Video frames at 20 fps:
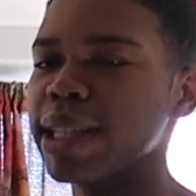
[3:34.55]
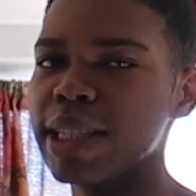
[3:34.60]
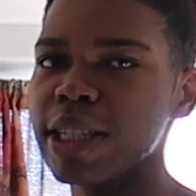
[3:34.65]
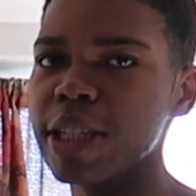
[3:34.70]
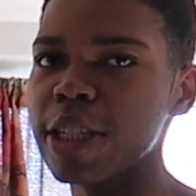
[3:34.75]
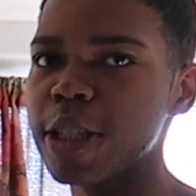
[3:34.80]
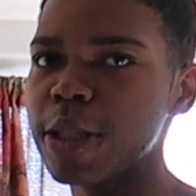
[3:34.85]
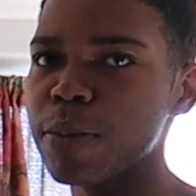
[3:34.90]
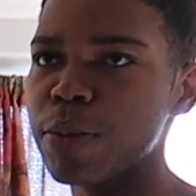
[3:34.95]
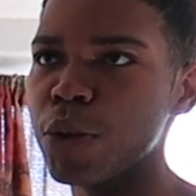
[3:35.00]

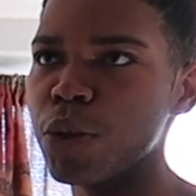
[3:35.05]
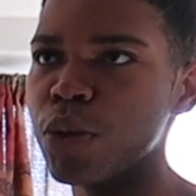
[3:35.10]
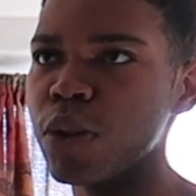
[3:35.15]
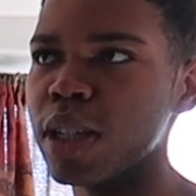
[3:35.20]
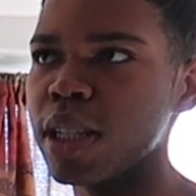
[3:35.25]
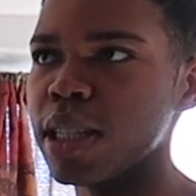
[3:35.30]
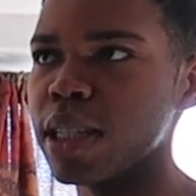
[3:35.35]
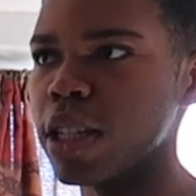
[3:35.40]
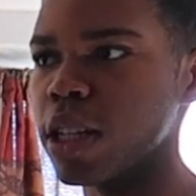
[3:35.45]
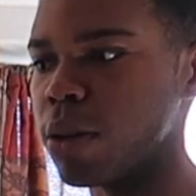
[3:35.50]
teaspoon
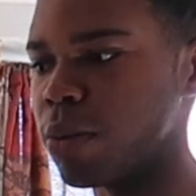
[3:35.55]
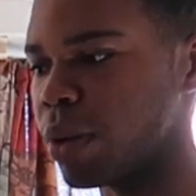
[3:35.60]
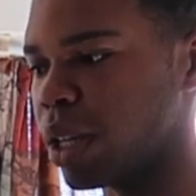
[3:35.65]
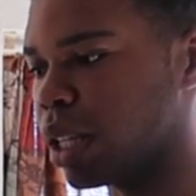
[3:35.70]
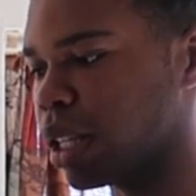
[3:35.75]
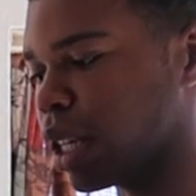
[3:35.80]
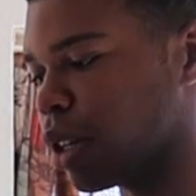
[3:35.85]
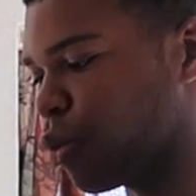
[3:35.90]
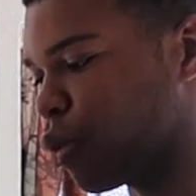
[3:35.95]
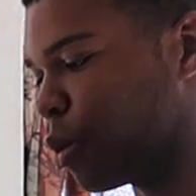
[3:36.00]
of
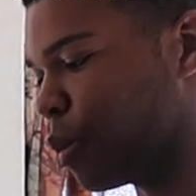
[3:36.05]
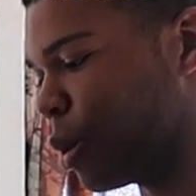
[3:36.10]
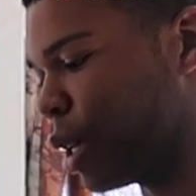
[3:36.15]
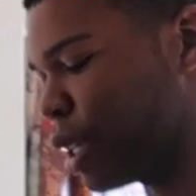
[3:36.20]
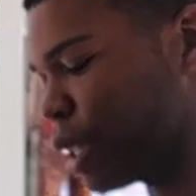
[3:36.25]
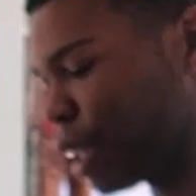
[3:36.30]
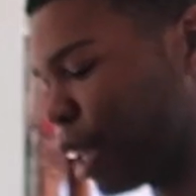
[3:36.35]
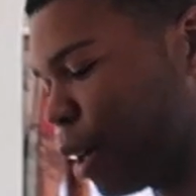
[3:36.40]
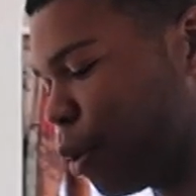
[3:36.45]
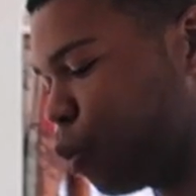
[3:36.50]
cinnamon can
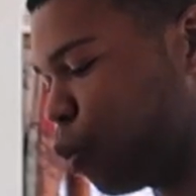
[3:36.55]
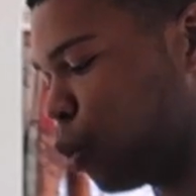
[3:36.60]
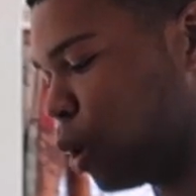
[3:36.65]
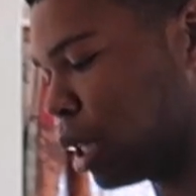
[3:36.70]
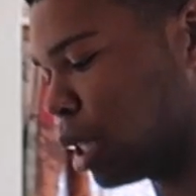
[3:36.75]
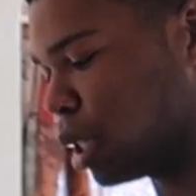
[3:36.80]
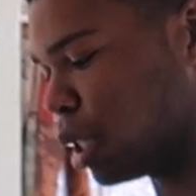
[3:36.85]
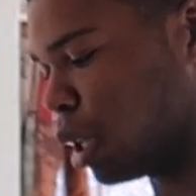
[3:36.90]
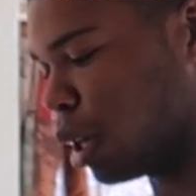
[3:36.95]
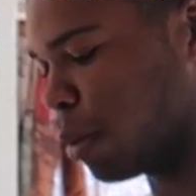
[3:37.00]
replace like
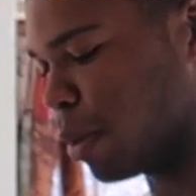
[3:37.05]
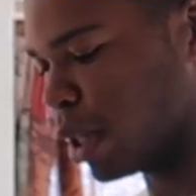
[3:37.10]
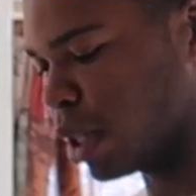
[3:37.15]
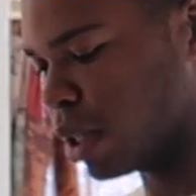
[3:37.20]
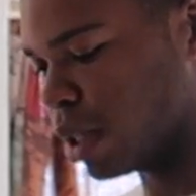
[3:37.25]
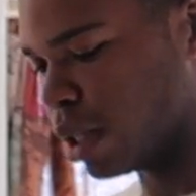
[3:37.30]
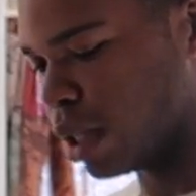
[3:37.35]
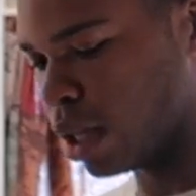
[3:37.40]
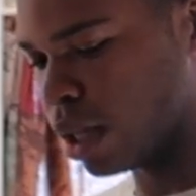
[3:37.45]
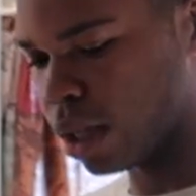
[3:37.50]
1 cinnamon
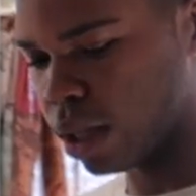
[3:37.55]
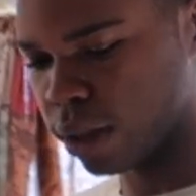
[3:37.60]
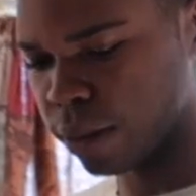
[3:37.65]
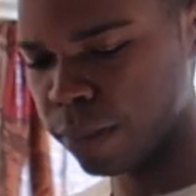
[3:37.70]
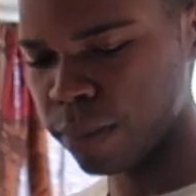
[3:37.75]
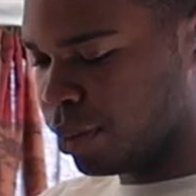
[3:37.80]
stick.